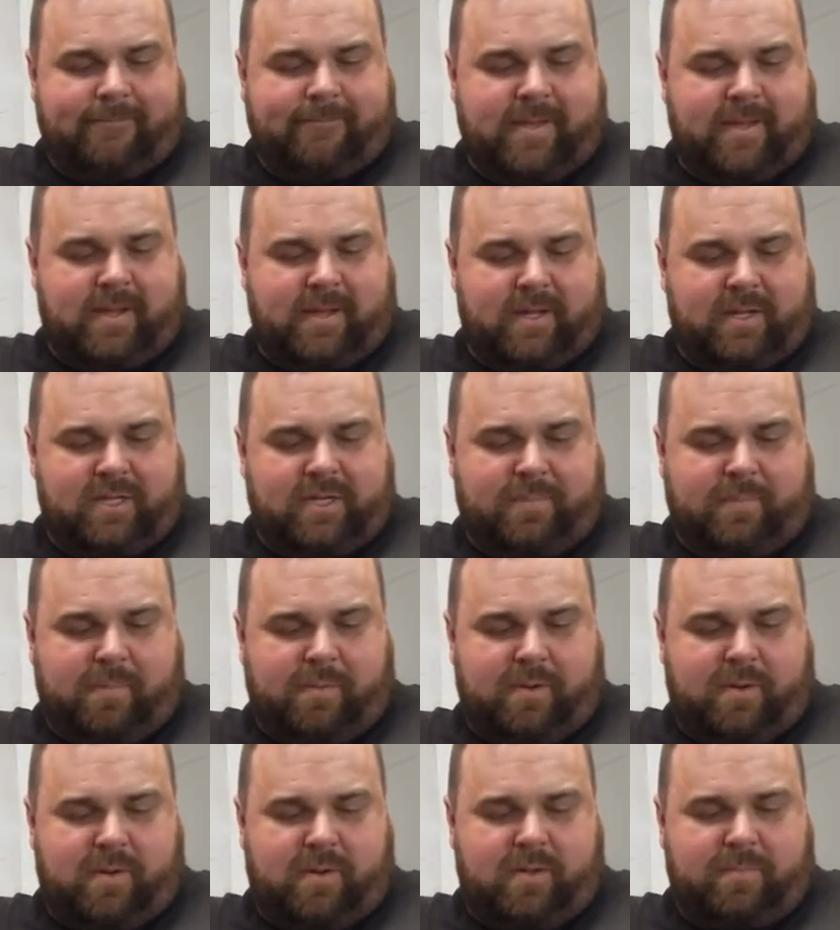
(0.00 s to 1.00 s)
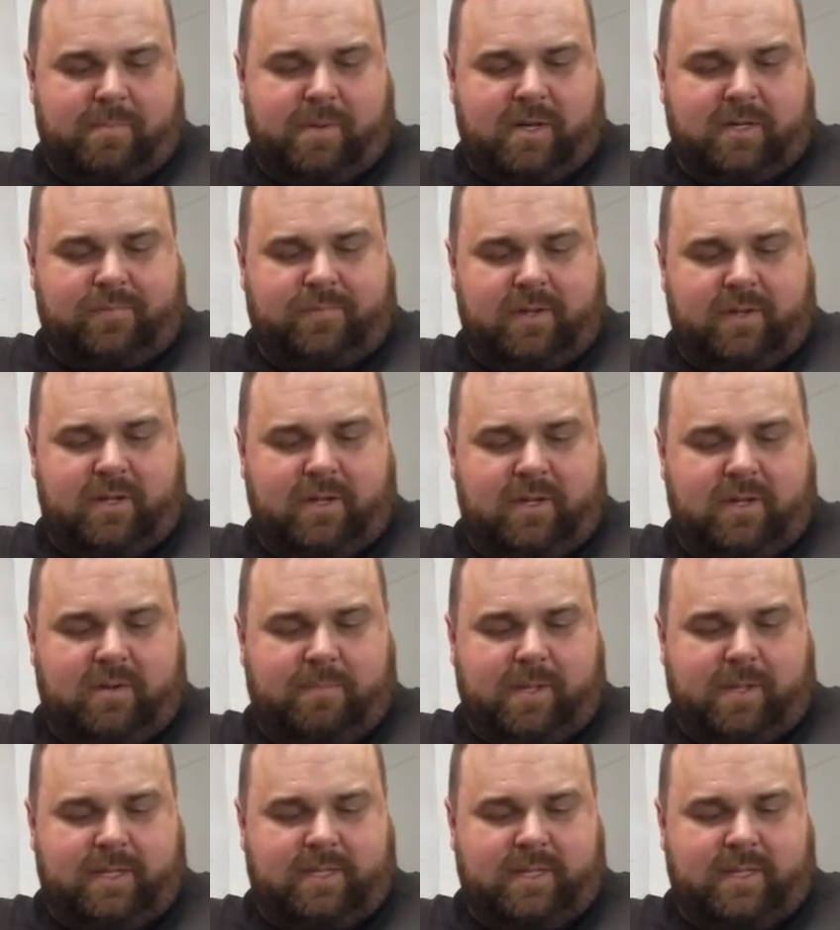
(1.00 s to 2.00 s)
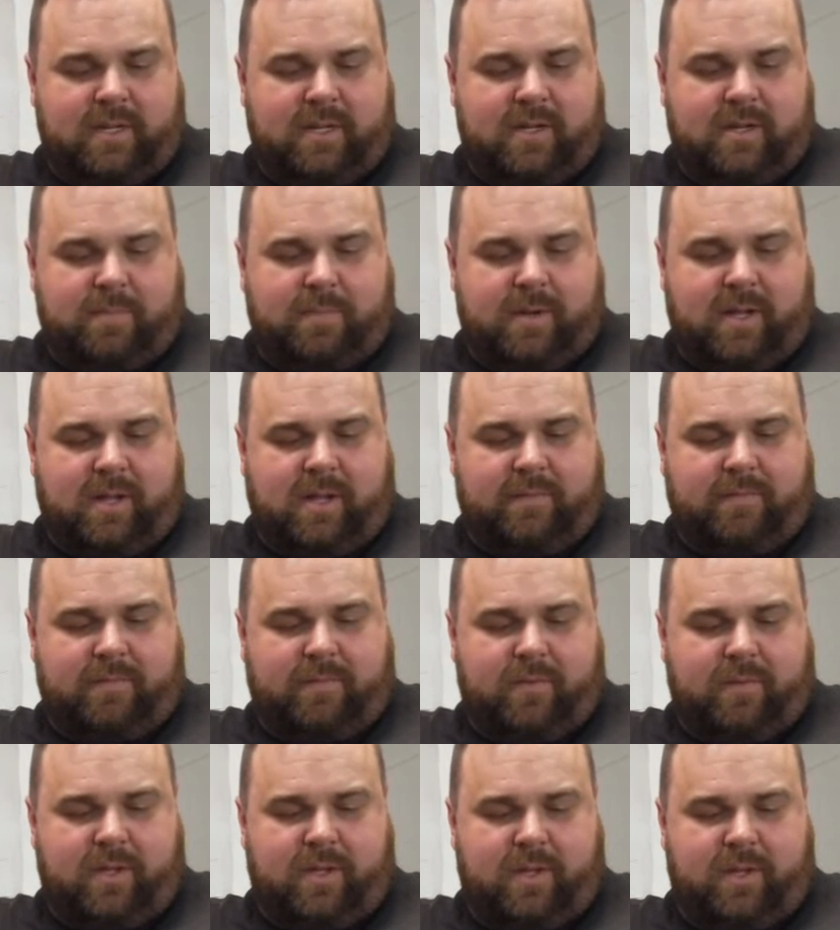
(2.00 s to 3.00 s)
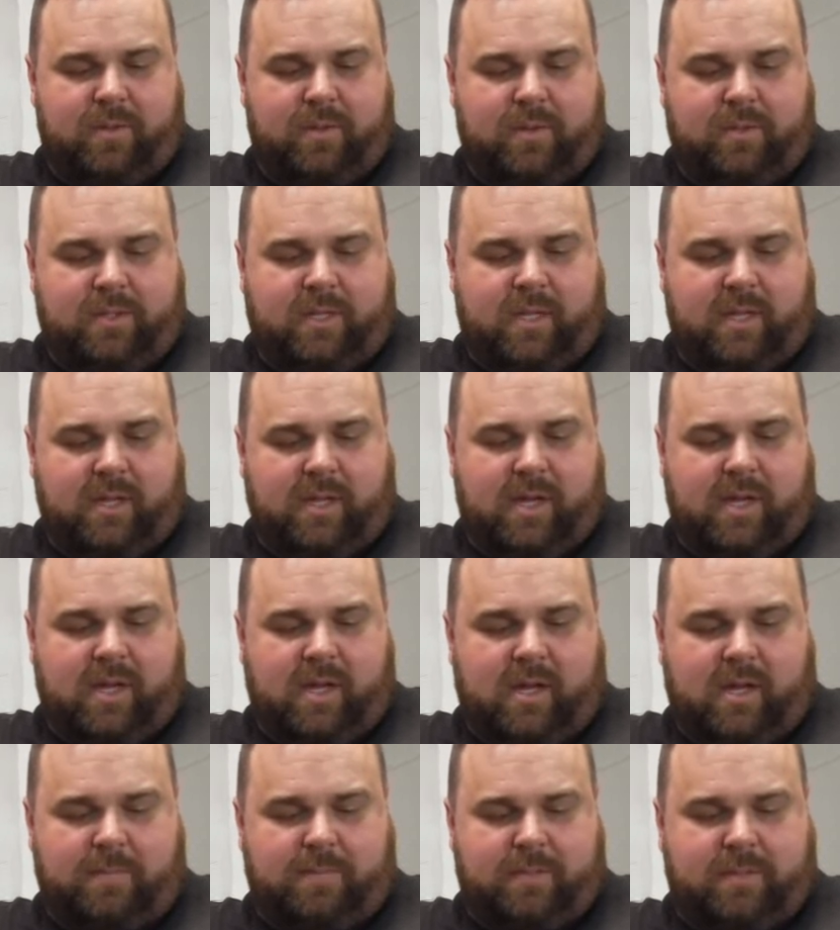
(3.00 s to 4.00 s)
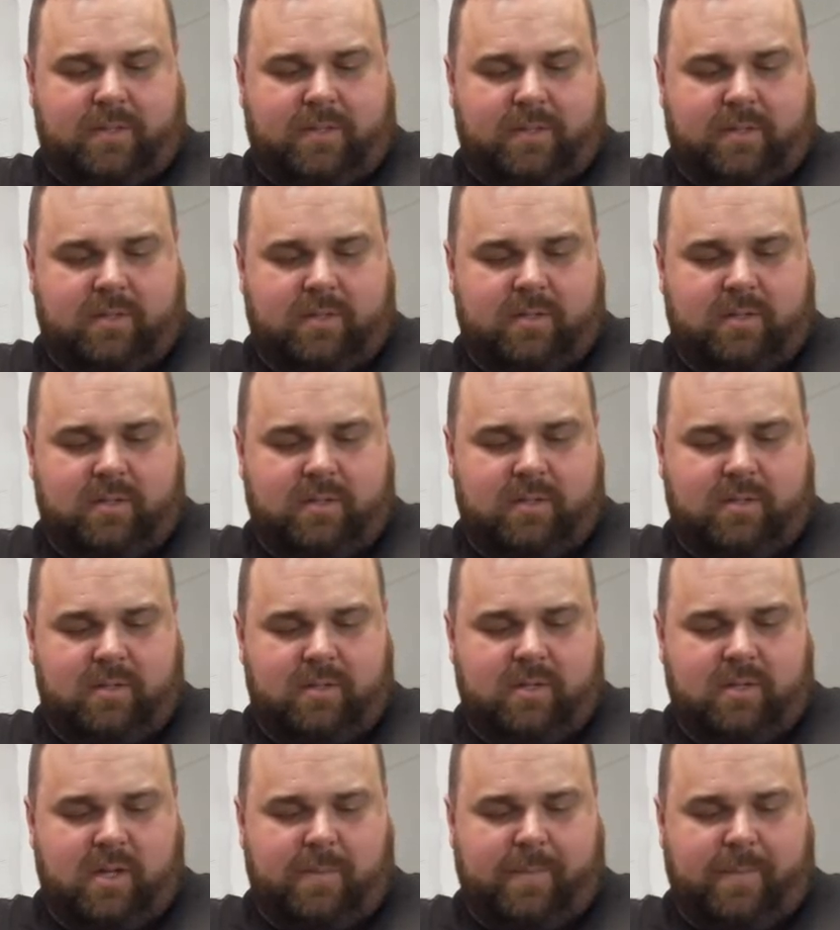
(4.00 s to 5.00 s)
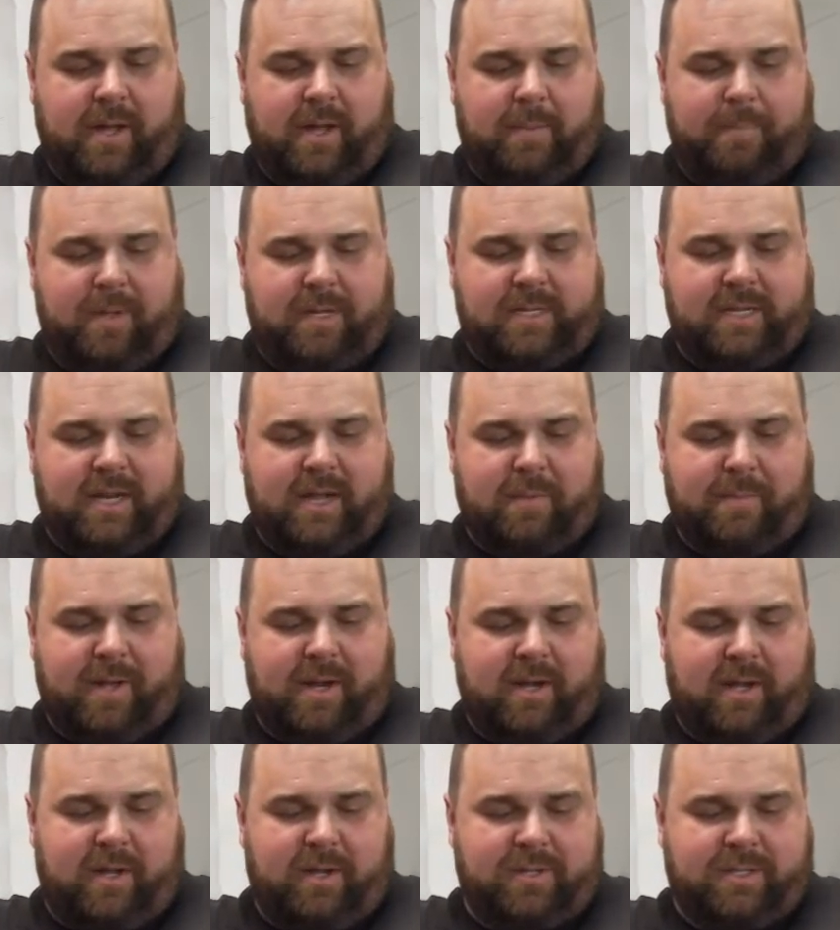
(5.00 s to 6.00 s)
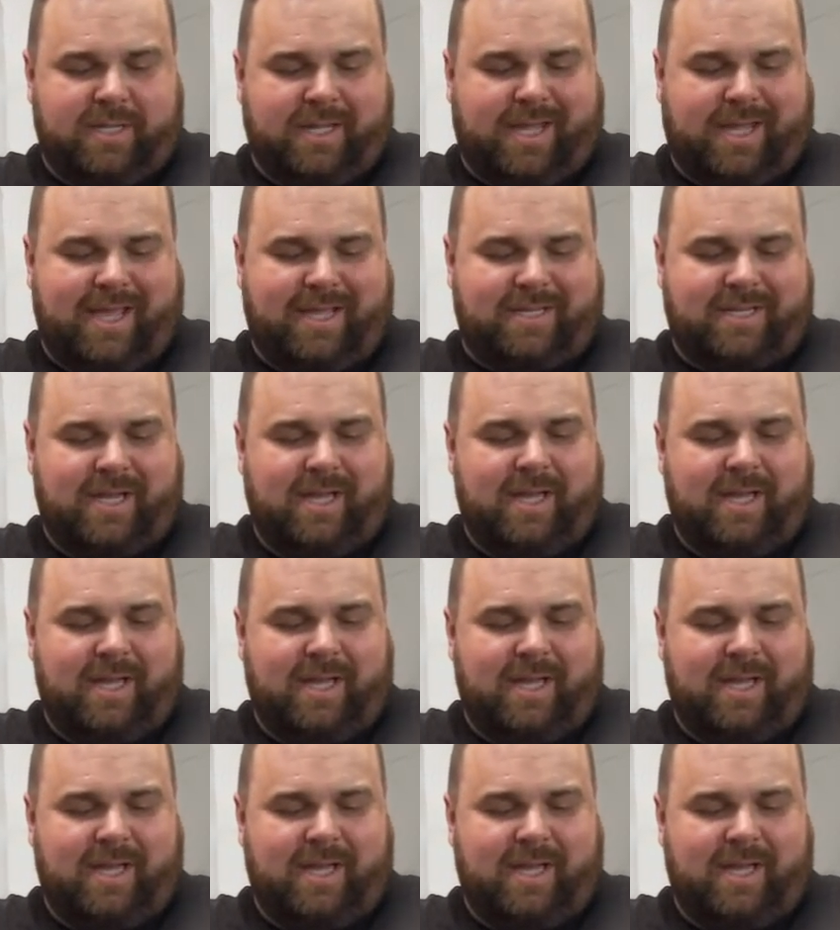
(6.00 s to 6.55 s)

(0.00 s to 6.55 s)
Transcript: German Pro, box feed, and bus setup, but I have only used the cups. Am I missing out by not using the cans?